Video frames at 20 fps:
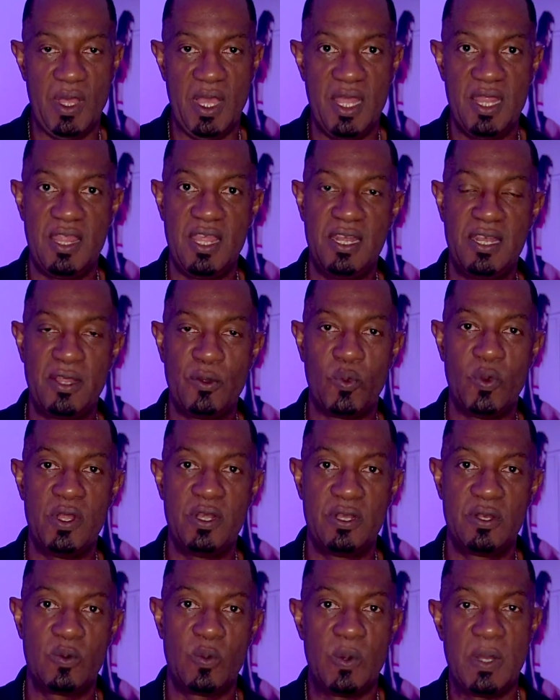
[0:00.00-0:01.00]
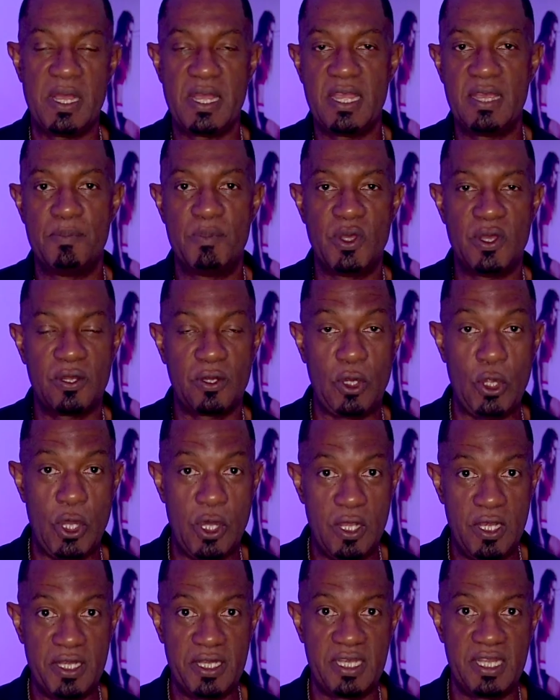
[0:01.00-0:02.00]
And then they wonder why I'm not
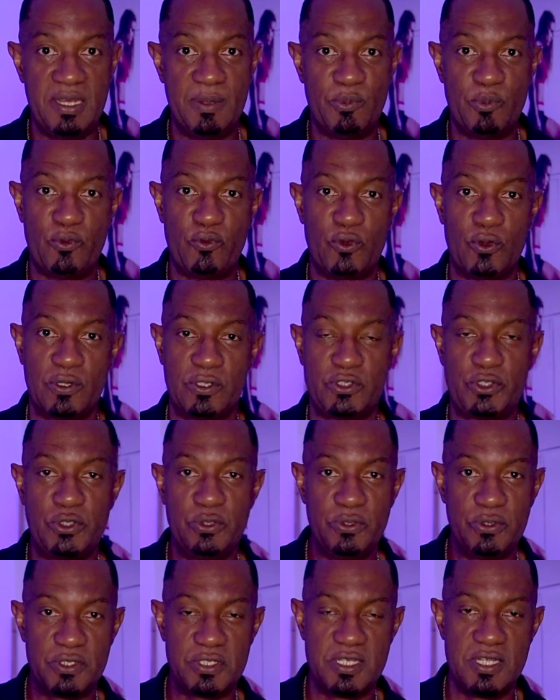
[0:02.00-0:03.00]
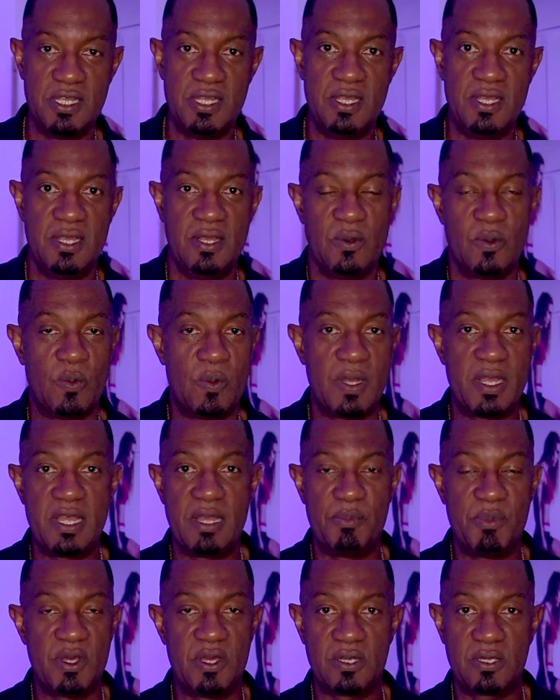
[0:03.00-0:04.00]
calling them for shoots, why
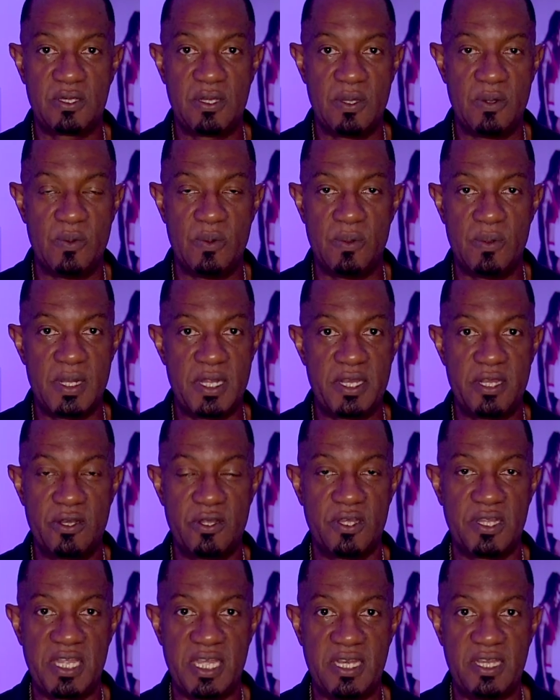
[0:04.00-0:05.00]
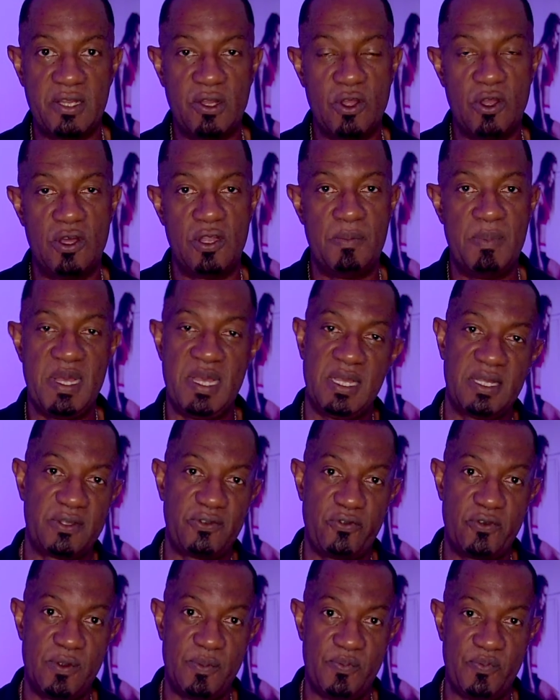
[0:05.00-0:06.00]
they're not getting
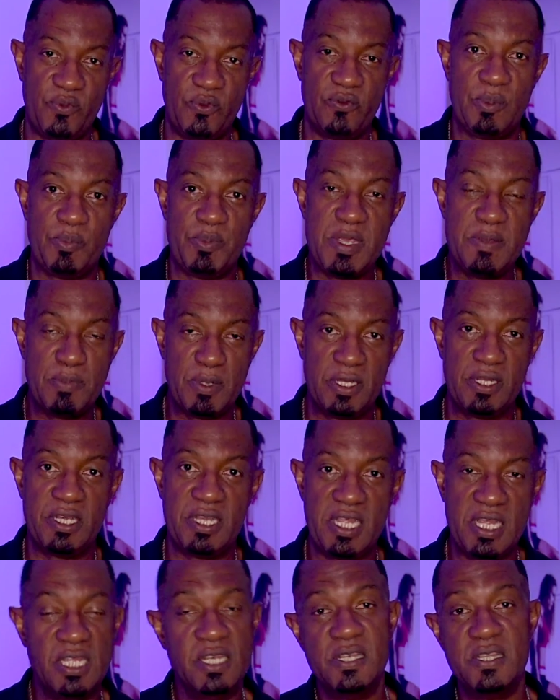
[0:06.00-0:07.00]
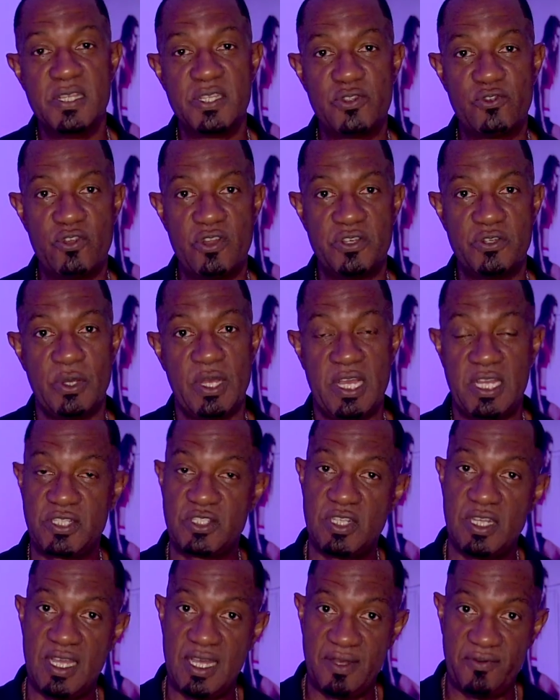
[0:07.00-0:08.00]
callbacks from people in the industry to
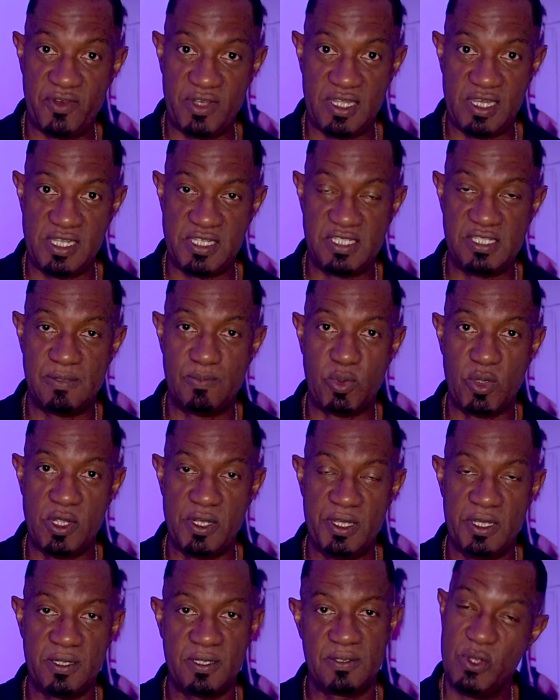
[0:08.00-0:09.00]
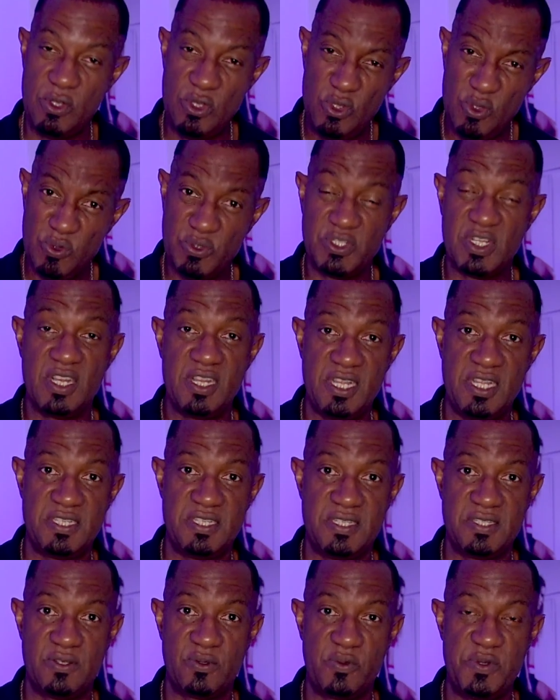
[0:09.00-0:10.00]
actually advertise their product. Usually
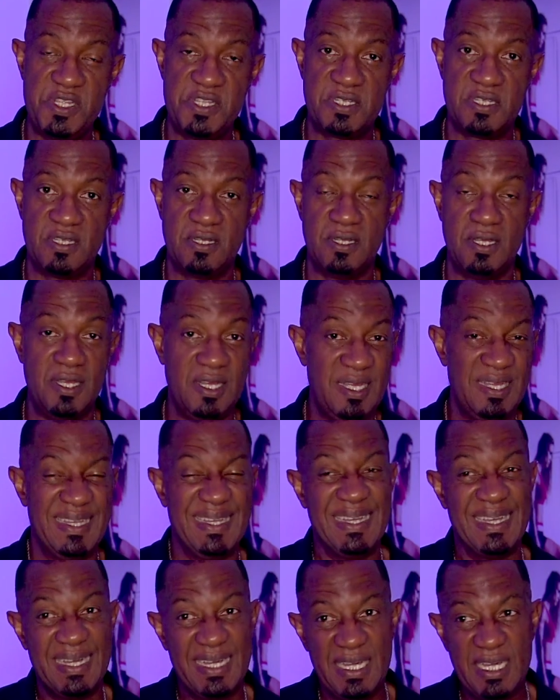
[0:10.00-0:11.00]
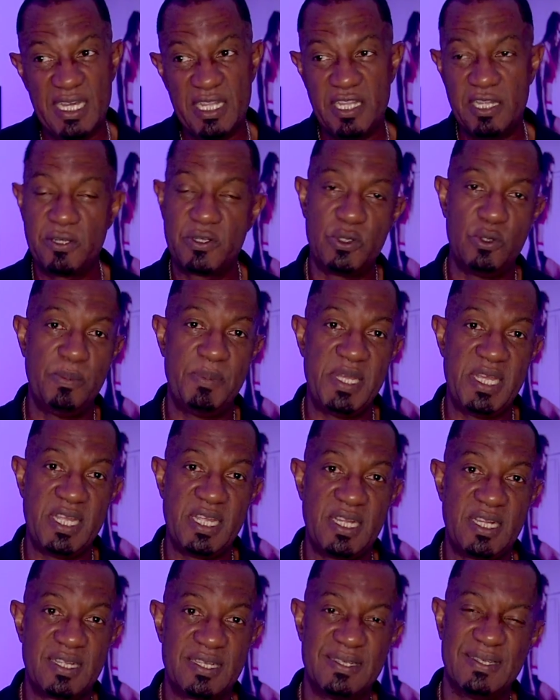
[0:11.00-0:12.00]
this is the reason. They're too
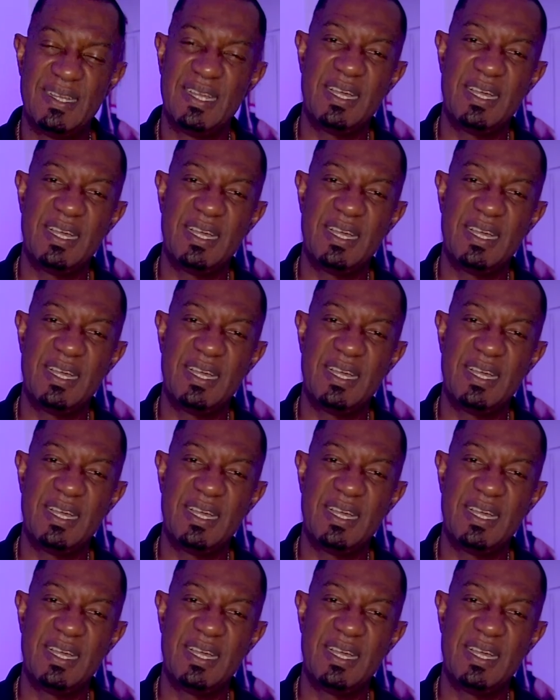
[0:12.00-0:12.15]
big.